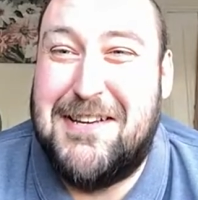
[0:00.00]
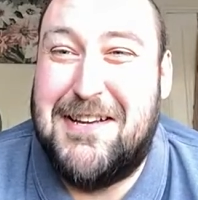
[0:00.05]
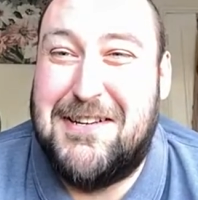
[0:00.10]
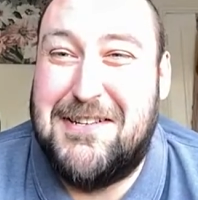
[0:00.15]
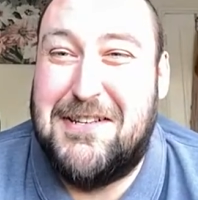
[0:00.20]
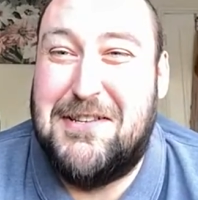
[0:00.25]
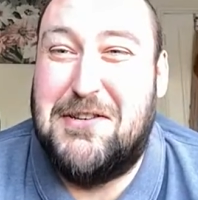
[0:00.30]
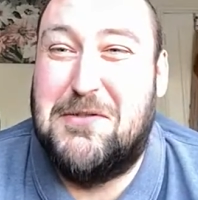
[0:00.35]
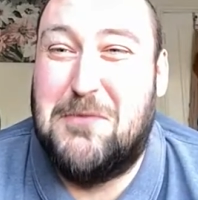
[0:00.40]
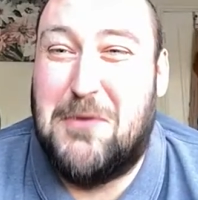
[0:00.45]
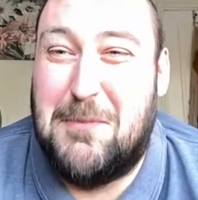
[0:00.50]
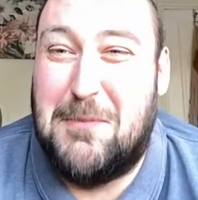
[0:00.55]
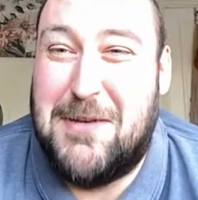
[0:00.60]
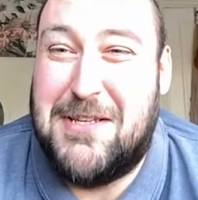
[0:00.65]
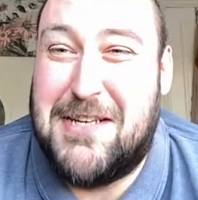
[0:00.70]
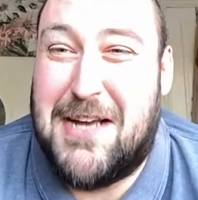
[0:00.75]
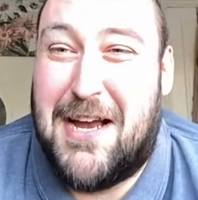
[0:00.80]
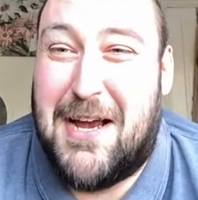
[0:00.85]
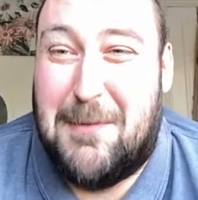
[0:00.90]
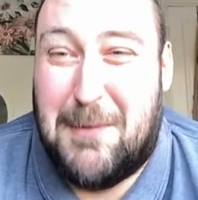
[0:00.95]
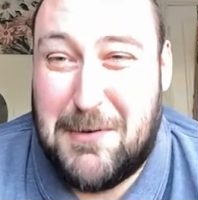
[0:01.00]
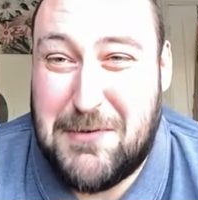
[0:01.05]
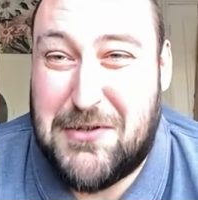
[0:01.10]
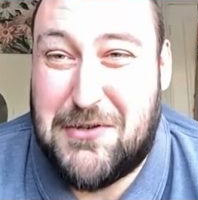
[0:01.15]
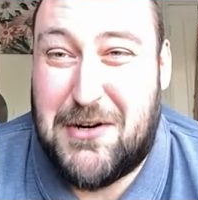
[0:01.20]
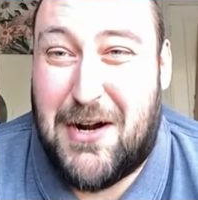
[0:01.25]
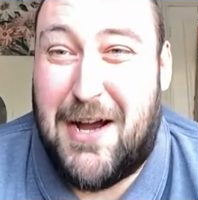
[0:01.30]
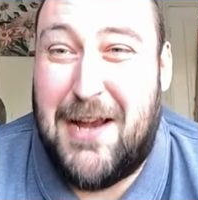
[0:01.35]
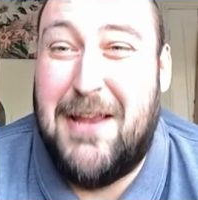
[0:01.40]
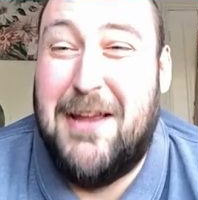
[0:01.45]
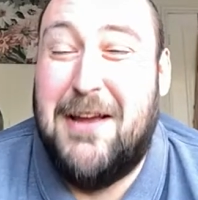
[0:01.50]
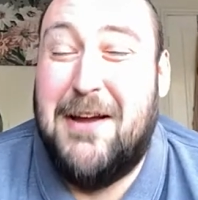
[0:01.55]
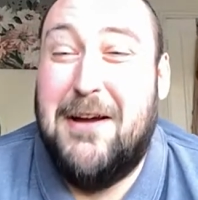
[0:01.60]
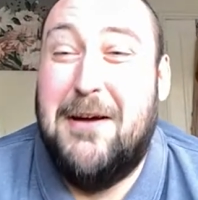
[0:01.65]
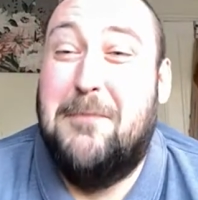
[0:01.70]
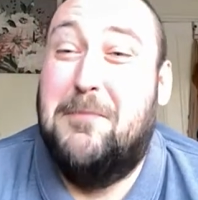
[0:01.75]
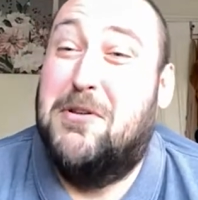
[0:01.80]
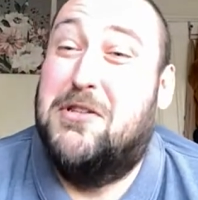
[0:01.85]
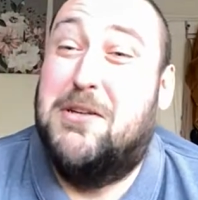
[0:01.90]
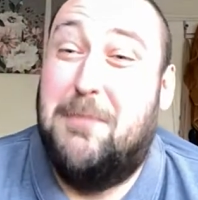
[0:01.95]
Because he doesn't want me to hang them out to dry.
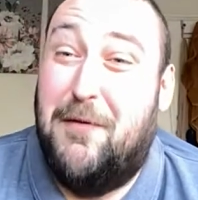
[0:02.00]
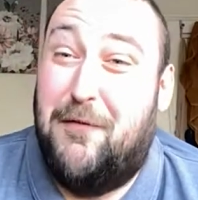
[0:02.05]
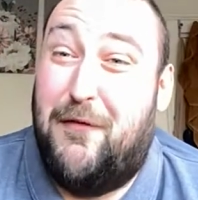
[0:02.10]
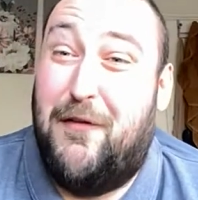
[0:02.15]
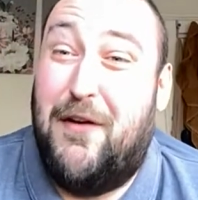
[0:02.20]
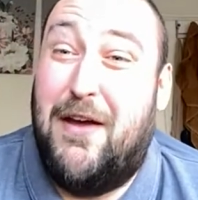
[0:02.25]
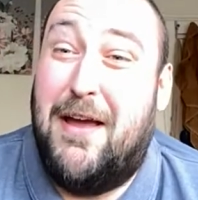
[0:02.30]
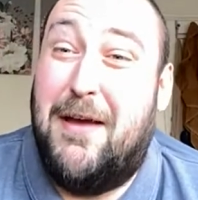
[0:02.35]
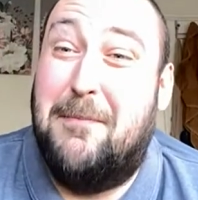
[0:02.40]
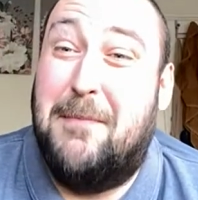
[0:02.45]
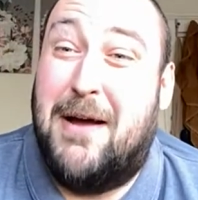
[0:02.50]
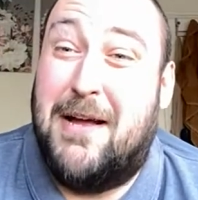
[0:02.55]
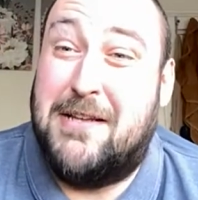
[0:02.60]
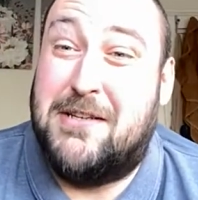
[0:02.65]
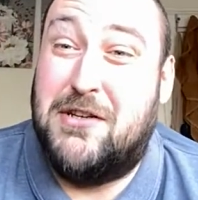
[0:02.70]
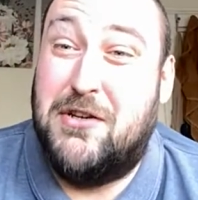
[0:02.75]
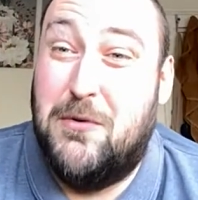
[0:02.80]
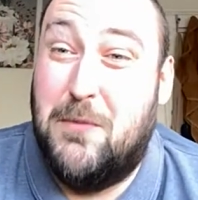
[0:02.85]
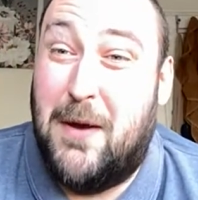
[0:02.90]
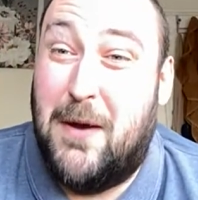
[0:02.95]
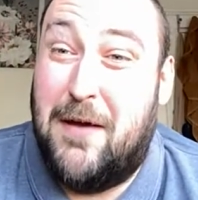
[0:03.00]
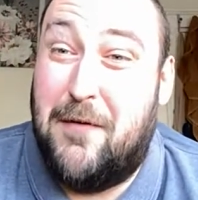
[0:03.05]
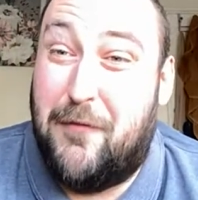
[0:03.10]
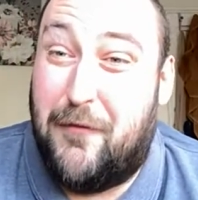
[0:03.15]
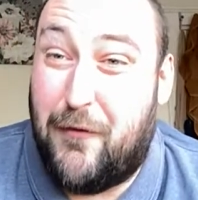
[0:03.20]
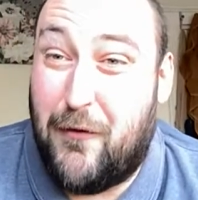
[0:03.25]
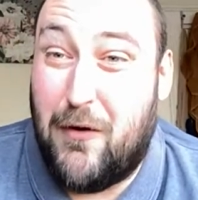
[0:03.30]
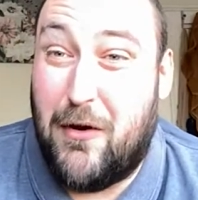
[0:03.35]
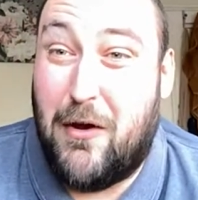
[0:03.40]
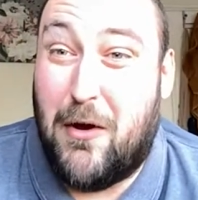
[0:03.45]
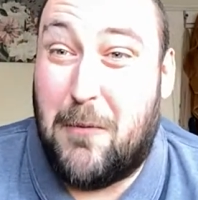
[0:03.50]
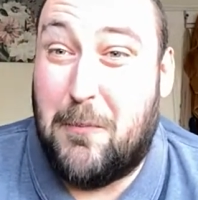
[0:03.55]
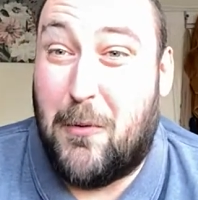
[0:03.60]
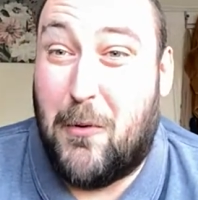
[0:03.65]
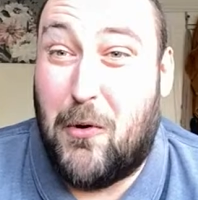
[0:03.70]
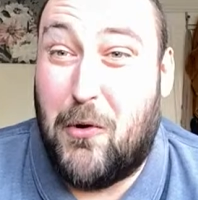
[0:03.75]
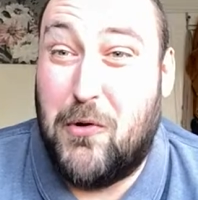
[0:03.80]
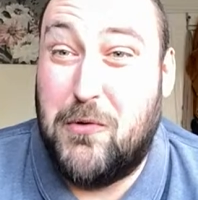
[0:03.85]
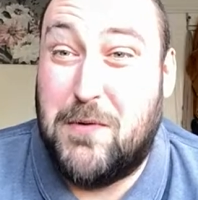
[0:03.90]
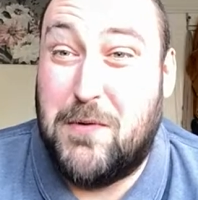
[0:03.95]
But to be fair, Matt, you weren't fully on
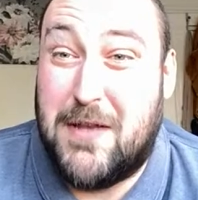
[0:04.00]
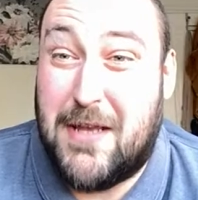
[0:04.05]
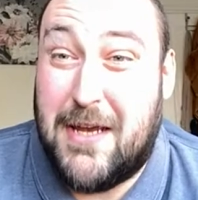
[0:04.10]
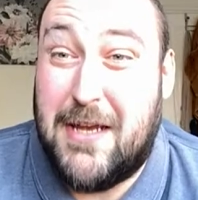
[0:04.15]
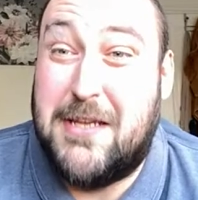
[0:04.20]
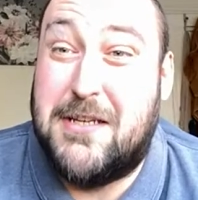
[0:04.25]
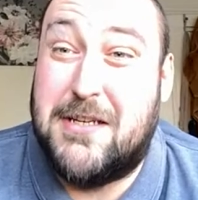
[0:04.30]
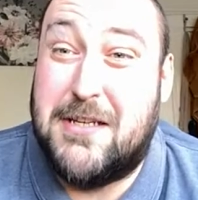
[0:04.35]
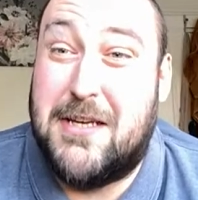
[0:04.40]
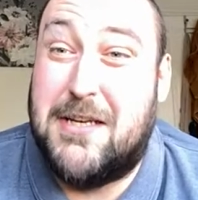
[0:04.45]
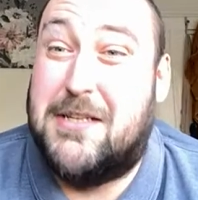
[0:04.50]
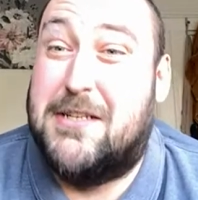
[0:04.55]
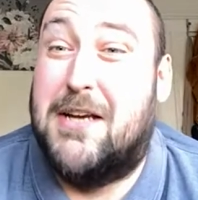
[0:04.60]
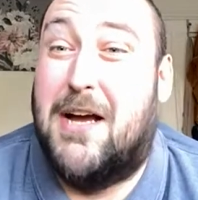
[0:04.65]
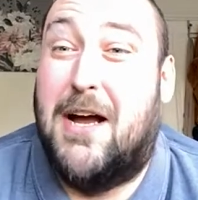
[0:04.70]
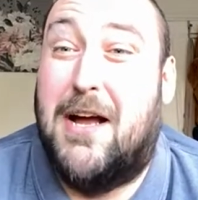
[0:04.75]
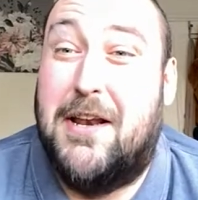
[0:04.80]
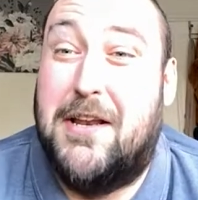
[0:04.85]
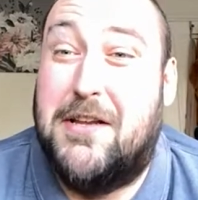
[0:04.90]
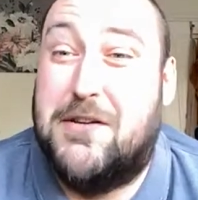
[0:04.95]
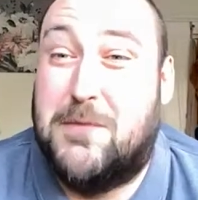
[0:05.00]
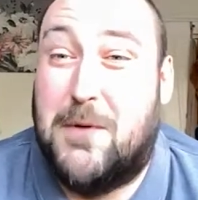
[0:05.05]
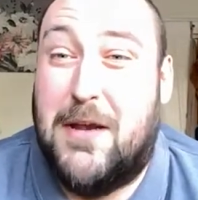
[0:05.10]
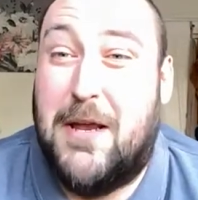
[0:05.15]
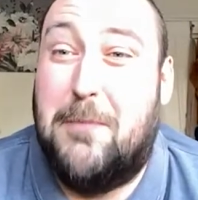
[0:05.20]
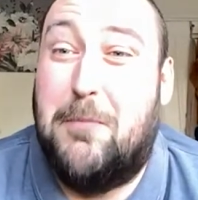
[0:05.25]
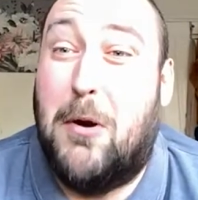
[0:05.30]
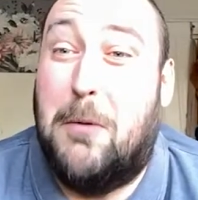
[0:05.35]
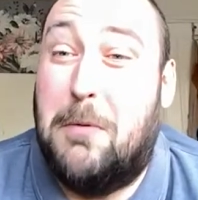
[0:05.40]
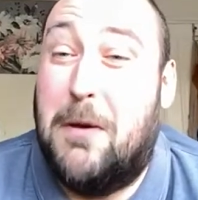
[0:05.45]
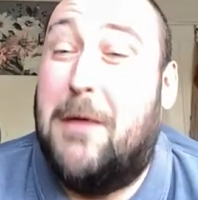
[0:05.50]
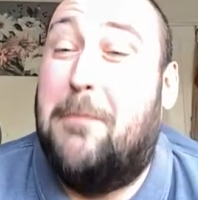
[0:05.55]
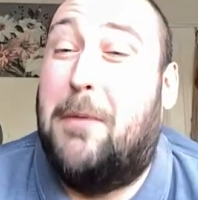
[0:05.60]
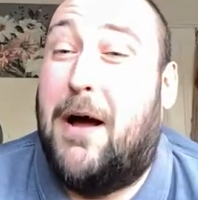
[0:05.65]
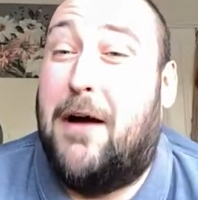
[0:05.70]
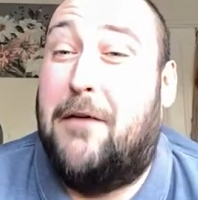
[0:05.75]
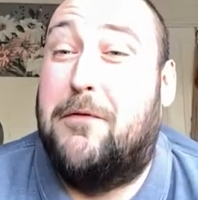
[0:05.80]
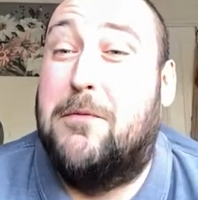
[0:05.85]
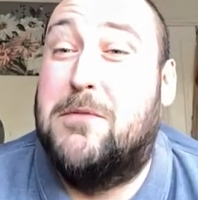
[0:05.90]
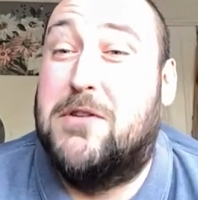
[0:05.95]
board with each of these signings, were you? Probably
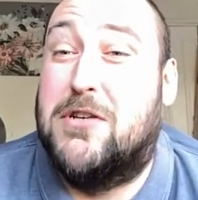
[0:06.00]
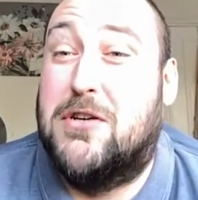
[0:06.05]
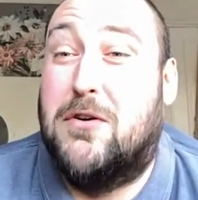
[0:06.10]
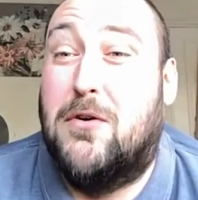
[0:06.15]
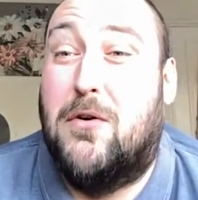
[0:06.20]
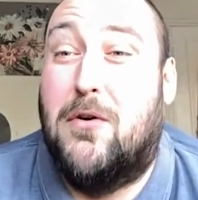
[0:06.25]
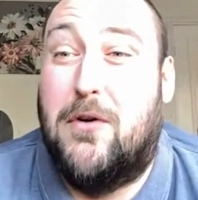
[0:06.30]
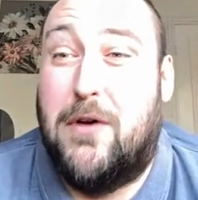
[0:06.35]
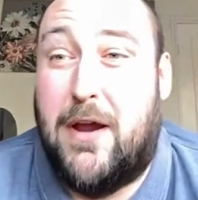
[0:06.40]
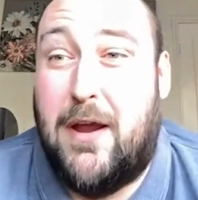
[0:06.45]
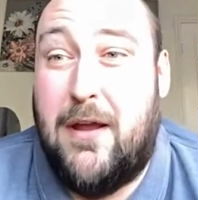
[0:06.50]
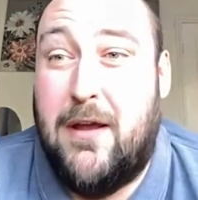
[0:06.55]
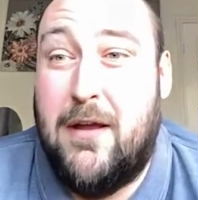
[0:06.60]
apart from Decore.